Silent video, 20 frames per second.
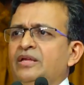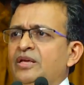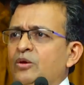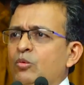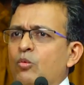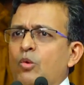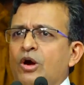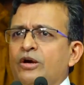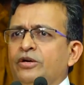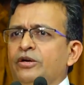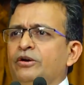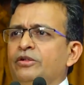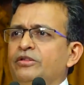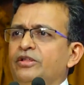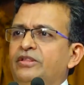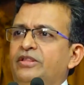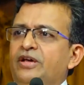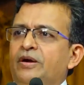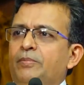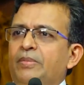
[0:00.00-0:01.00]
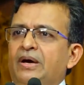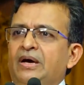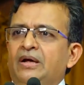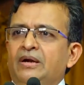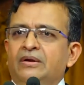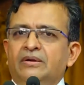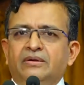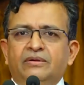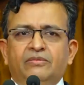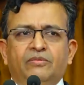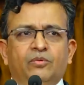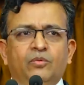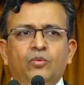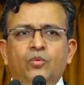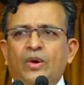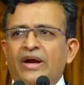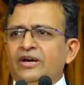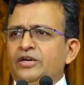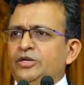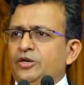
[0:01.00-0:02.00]
He walked into the darbar,
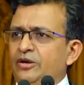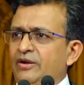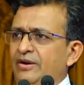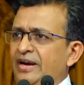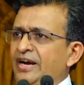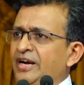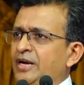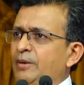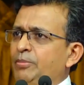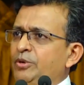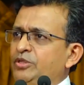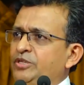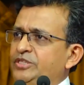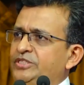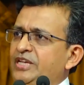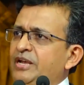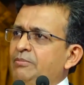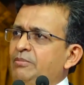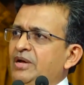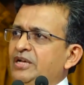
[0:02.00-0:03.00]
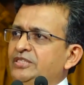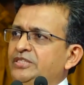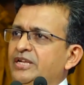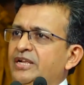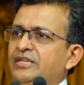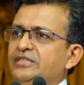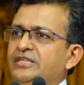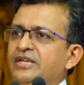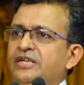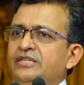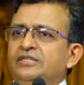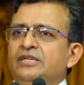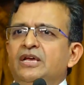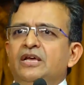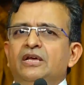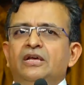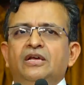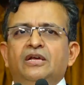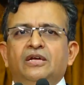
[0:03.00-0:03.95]
went right up to the Zen master and says,